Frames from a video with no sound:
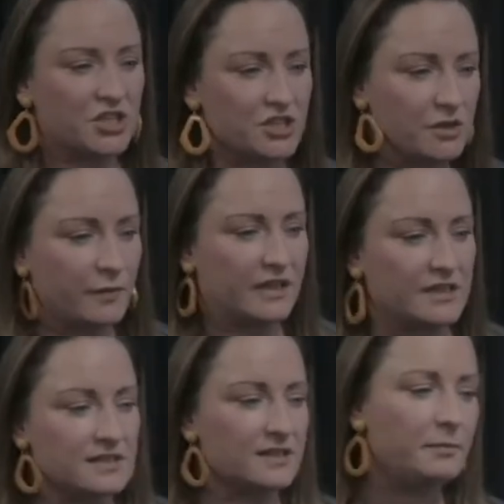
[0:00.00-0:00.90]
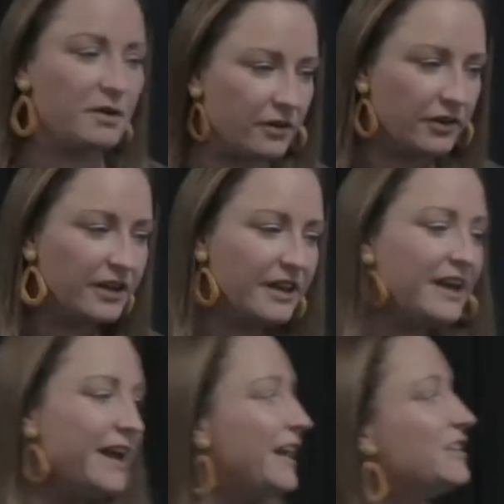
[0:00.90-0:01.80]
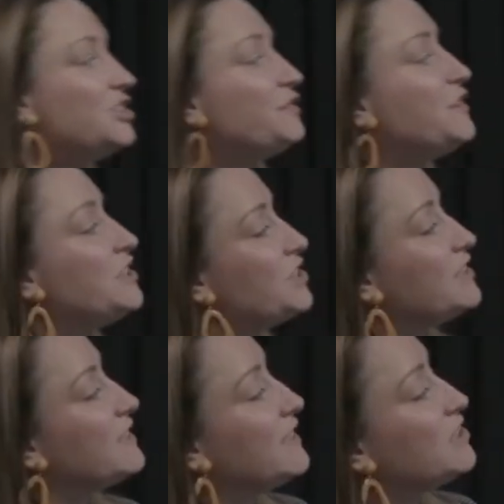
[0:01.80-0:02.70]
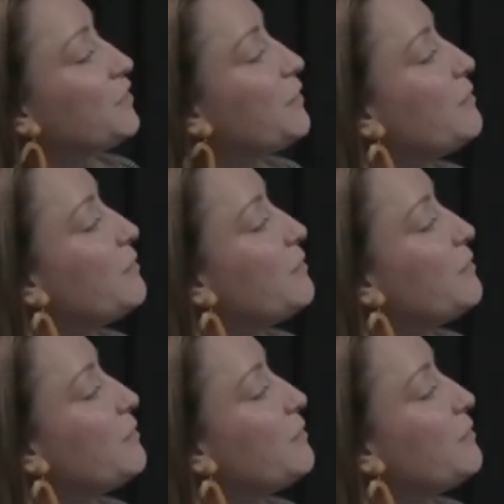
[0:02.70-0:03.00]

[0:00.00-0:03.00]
pictures, so we can skip on. Energy efficiency. So